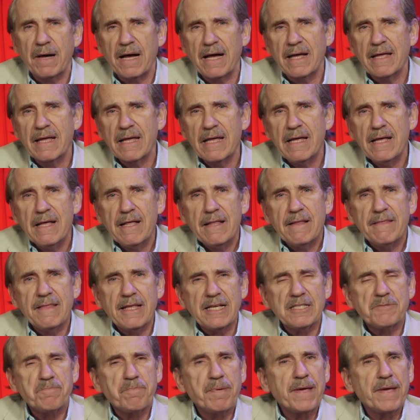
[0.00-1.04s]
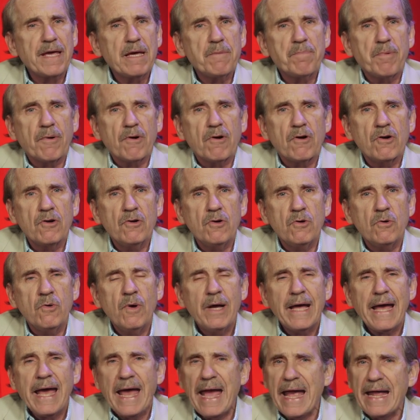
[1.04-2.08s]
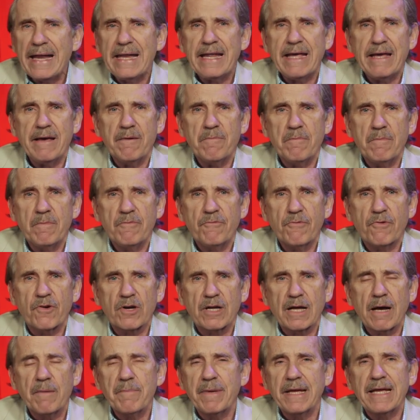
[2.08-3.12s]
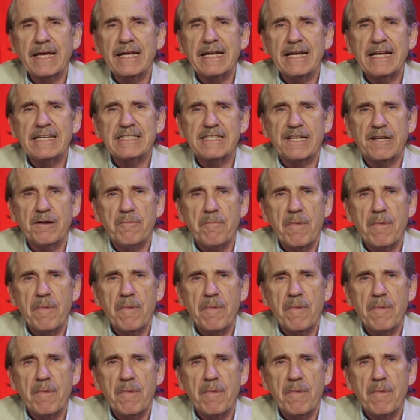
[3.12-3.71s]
by these people who hate him for coming in as an